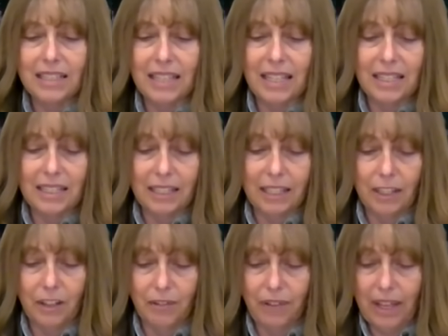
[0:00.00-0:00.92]
says,
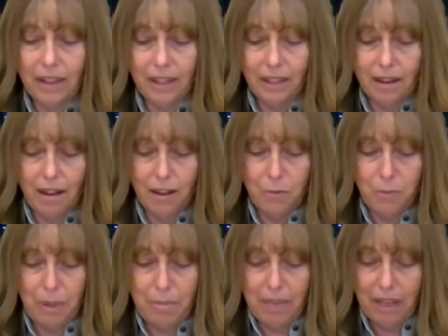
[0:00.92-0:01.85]
let your faith in
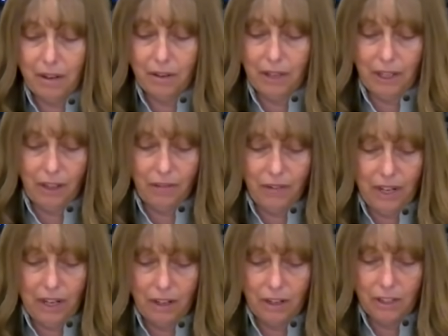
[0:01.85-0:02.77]
God be bigger than your
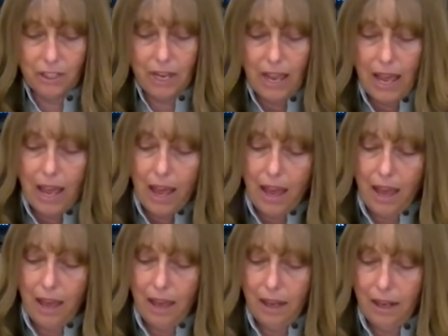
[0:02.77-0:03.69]
fears.
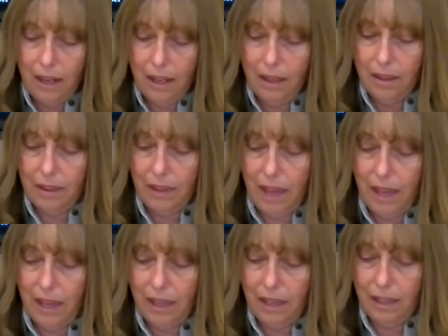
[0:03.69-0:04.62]
And
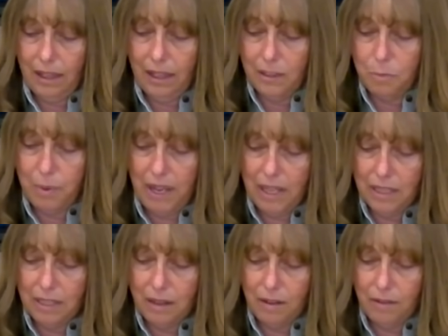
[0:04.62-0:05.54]
that is
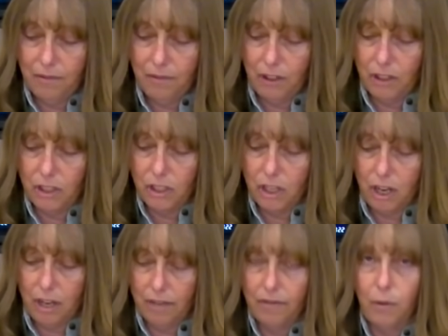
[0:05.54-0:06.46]
based on 1
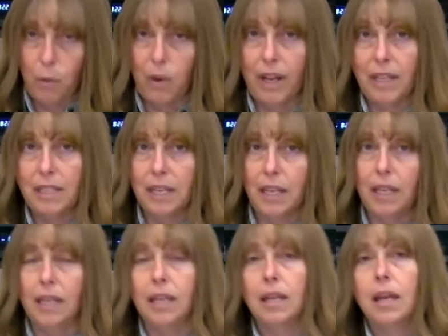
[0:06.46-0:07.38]
John
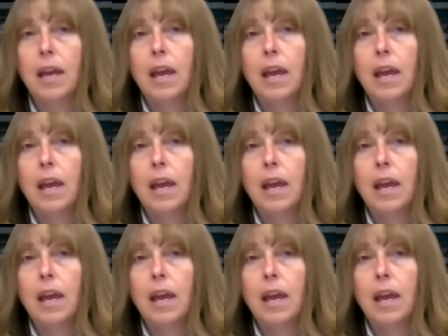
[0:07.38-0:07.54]
4:18.